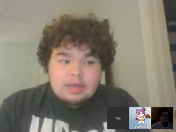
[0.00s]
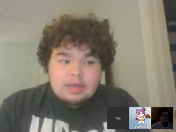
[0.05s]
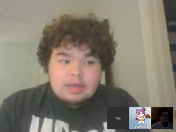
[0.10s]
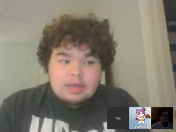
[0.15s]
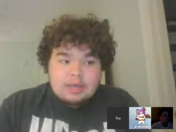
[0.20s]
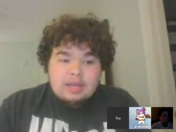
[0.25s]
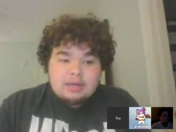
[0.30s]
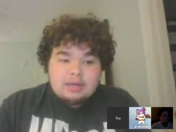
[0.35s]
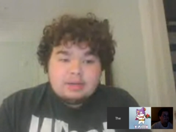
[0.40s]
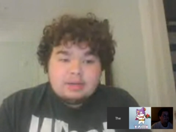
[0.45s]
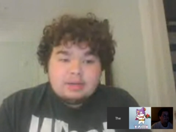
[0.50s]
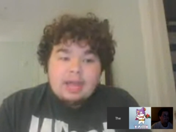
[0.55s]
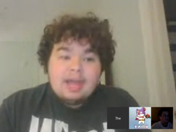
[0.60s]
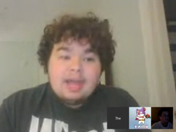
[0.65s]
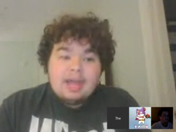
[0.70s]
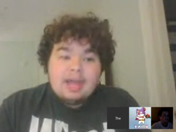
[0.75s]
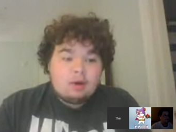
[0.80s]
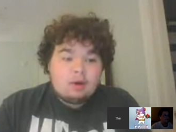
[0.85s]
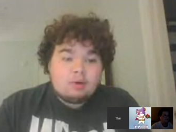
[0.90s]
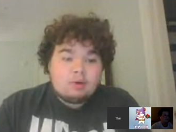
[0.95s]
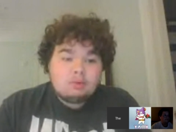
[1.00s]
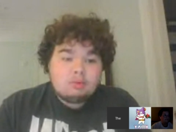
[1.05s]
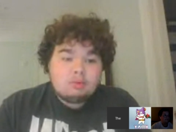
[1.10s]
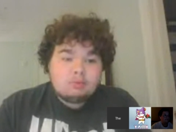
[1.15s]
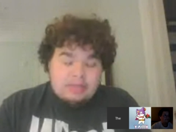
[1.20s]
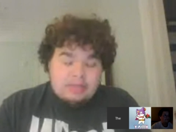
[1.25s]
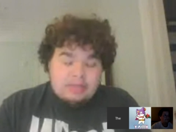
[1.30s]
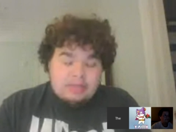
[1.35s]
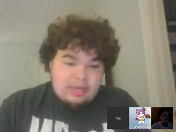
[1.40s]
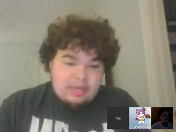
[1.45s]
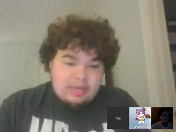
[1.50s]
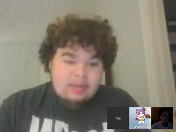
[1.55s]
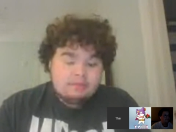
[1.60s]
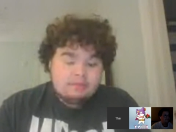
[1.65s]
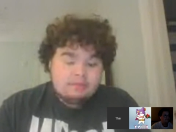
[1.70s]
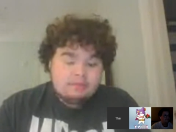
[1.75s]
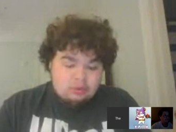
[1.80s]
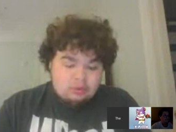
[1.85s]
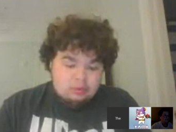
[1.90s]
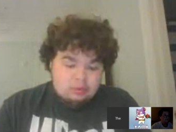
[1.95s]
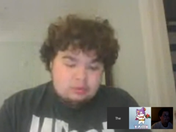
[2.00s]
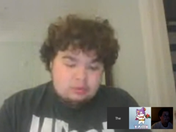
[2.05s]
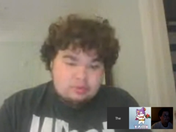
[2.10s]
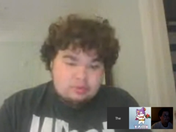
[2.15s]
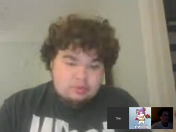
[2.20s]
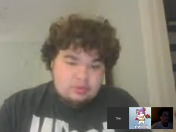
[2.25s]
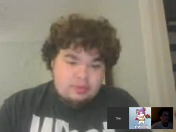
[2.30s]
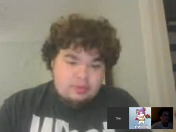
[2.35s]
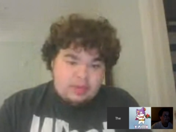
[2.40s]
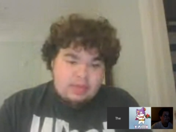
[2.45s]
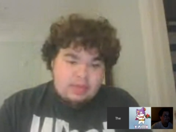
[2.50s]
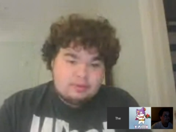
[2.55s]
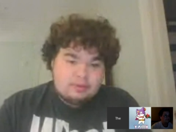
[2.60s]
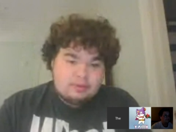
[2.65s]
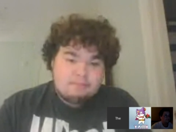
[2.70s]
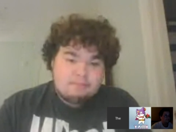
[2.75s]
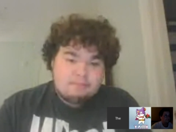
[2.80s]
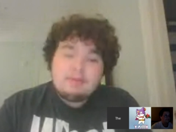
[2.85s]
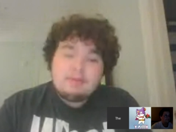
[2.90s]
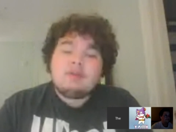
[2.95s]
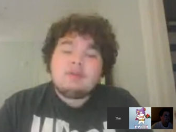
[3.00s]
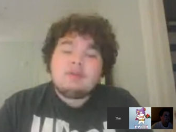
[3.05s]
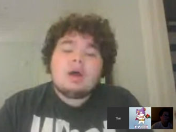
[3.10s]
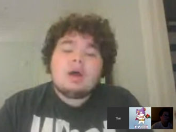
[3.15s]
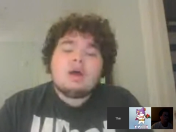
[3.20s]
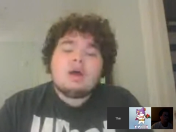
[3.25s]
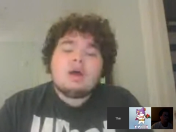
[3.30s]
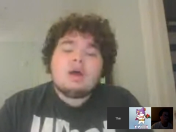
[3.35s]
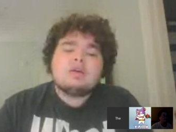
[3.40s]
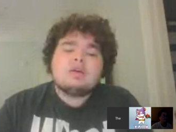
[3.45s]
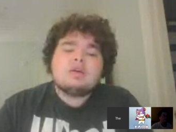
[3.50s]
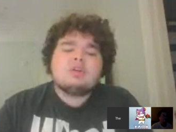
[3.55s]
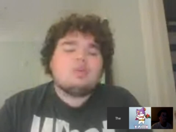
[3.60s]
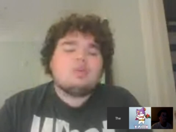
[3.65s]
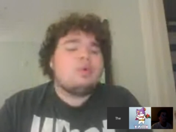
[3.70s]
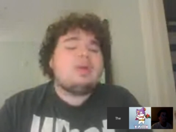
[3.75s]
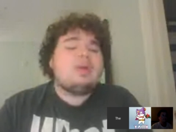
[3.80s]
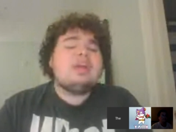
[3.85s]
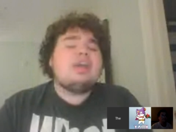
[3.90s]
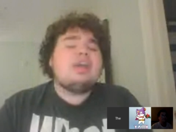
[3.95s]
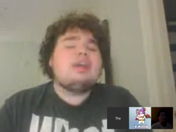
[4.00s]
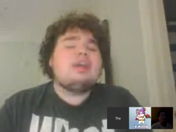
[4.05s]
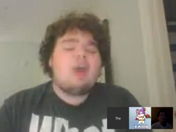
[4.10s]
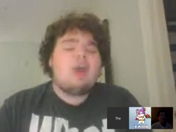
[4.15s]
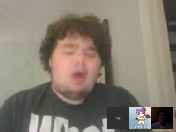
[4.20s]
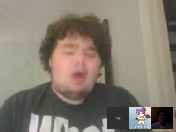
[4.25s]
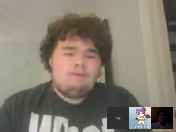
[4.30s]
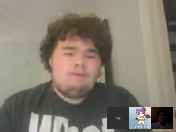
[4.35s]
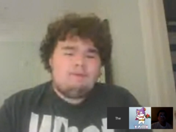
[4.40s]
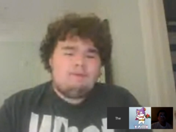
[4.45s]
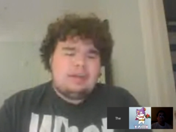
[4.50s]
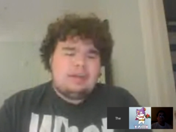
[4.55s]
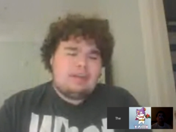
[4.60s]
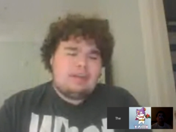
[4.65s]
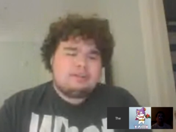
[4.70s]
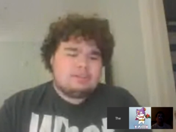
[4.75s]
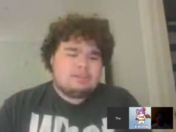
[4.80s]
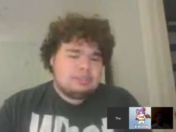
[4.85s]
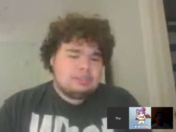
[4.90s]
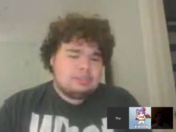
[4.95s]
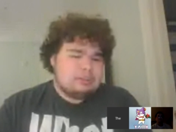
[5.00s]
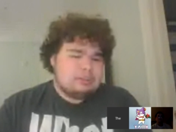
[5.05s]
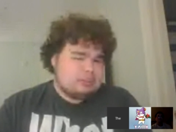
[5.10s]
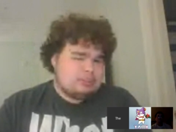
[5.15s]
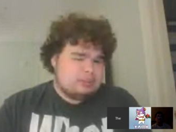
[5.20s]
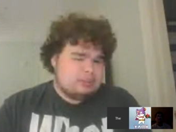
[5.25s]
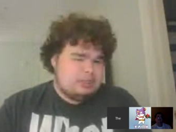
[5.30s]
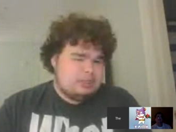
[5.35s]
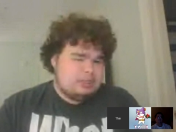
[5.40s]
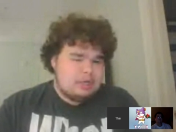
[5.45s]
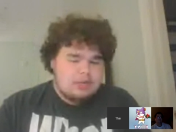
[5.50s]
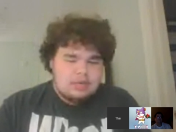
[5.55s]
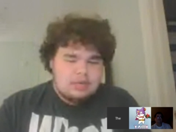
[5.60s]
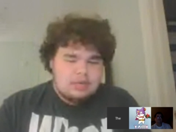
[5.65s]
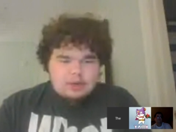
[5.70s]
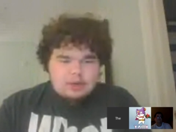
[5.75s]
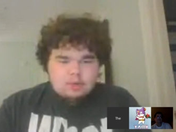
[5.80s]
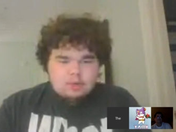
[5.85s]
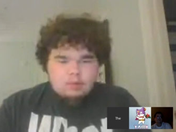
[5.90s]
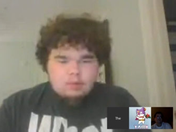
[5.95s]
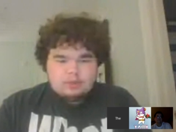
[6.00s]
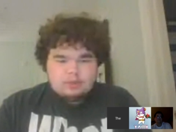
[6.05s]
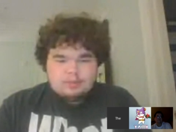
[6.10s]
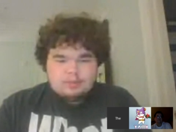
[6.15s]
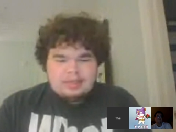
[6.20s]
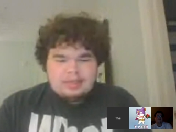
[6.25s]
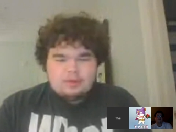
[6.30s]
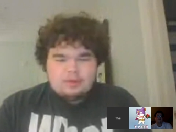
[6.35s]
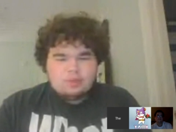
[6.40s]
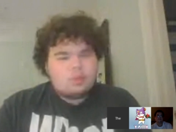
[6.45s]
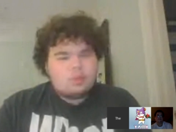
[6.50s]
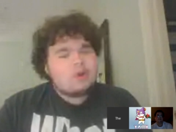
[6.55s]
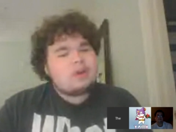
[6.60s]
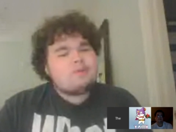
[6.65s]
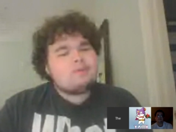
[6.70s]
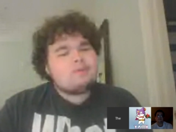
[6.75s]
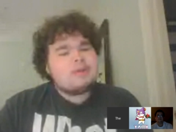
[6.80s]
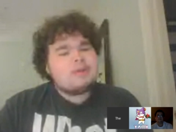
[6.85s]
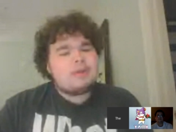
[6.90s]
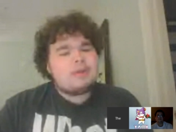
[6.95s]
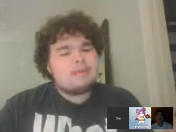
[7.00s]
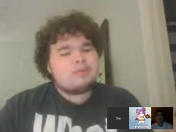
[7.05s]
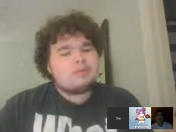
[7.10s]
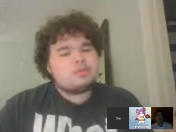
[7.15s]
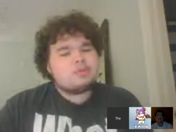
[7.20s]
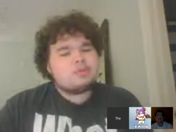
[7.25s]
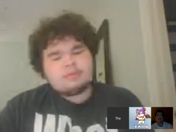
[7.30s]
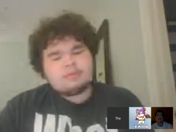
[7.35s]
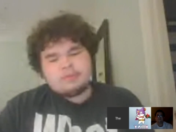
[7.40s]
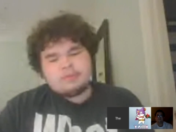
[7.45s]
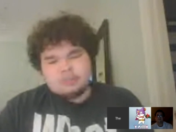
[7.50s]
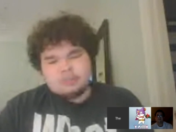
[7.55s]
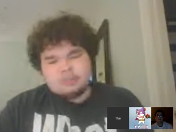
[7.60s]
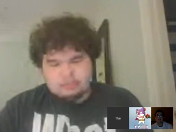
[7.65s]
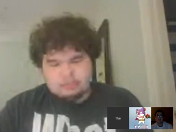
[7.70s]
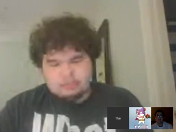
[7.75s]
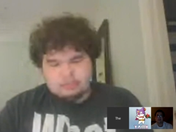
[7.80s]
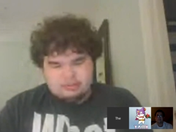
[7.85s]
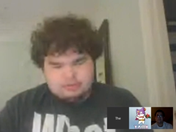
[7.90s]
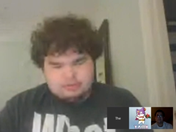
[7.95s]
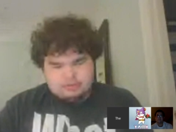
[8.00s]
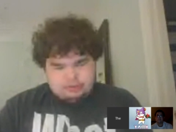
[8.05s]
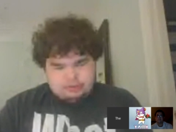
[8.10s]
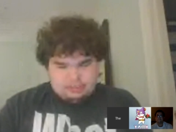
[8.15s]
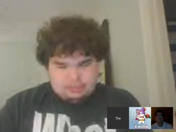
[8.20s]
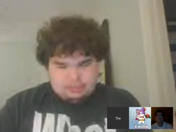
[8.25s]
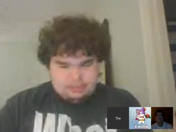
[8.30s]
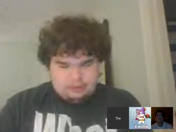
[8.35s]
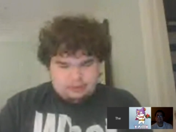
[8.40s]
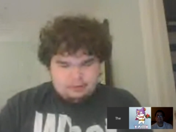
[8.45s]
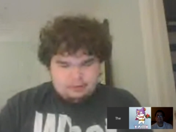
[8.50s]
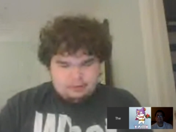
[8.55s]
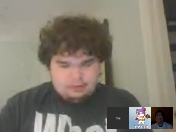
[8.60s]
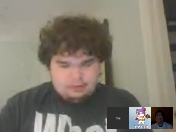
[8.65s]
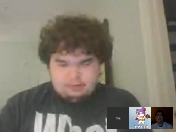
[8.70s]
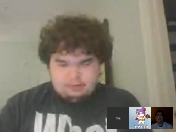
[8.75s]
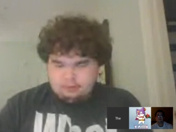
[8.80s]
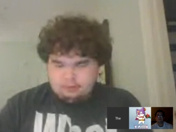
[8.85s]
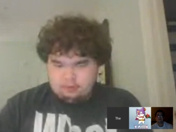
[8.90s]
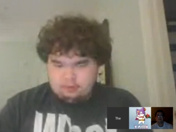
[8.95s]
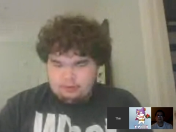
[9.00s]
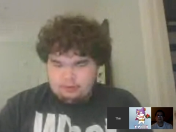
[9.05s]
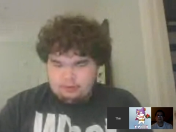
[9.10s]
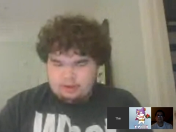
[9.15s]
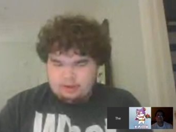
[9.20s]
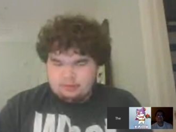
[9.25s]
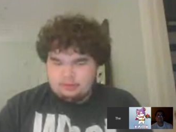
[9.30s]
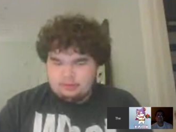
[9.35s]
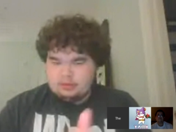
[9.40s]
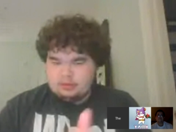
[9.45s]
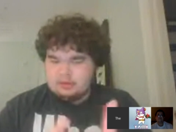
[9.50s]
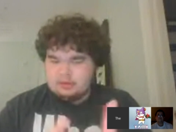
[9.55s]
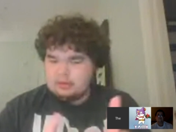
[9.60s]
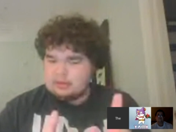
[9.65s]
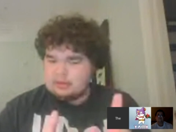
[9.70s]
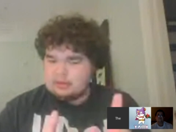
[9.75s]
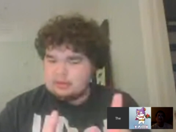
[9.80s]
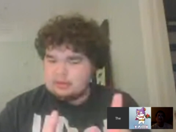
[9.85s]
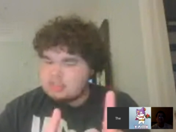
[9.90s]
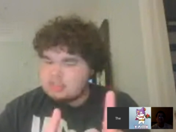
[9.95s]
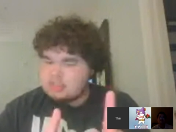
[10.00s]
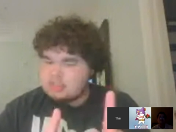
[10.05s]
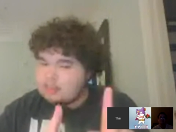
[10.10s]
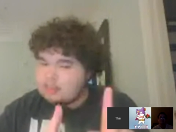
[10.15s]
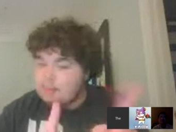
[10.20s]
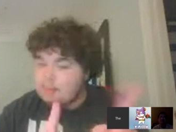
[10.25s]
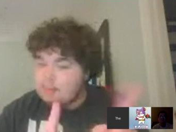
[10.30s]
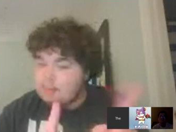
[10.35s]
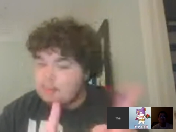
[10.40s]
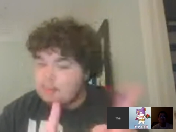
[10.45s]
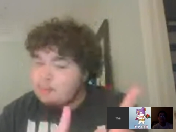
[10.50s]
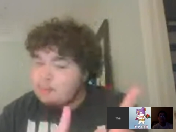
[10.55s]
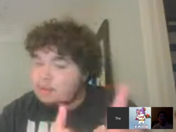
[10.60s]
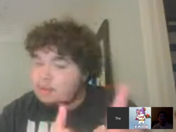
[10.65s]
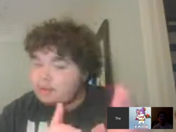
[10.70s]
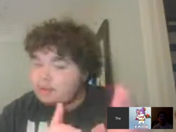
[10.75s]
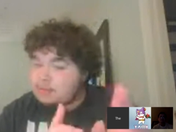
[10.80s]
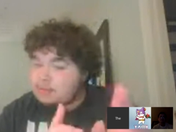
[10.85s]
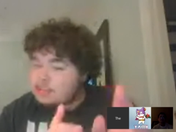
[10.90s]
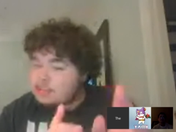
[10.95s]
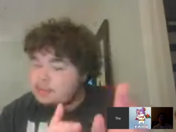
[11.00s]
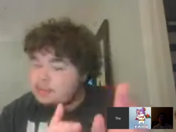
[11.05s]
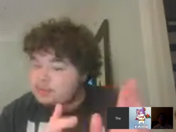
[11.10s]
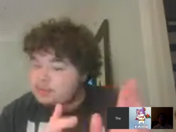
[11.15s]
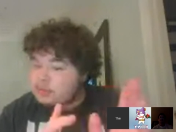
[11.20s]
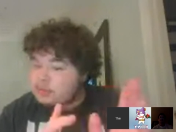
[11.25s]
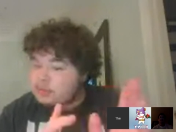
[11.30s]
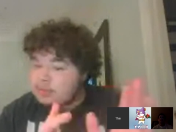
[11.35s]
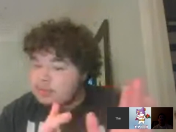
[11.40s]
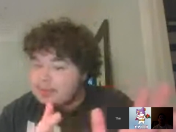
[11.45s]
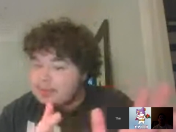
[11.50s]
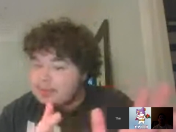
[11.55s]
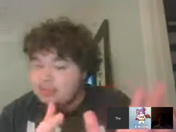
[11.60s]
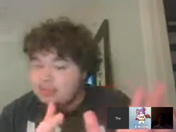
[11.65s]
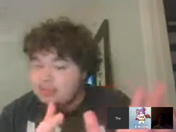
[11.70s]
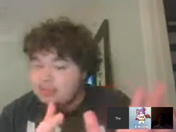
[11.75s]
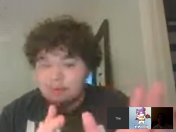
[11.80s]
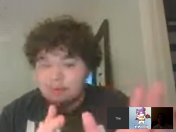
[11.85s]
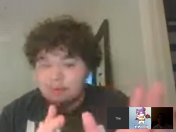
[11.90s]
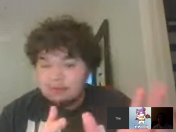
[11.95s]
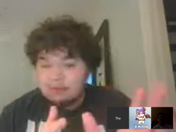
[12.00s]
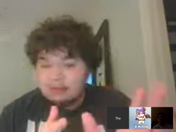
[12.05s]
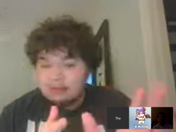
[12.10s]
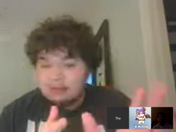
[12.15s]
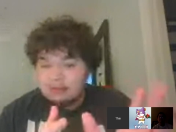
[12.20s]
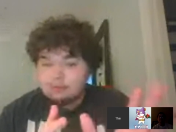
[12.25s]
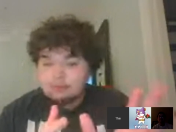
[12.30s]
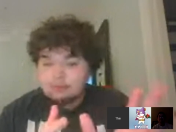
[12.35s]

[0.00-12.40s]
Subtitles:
And now we have news that Mira, Queen of Atlantis, will be one of the members of the Justice League. Is this correct? Is she going to be a member, or is she just going to be in the movie?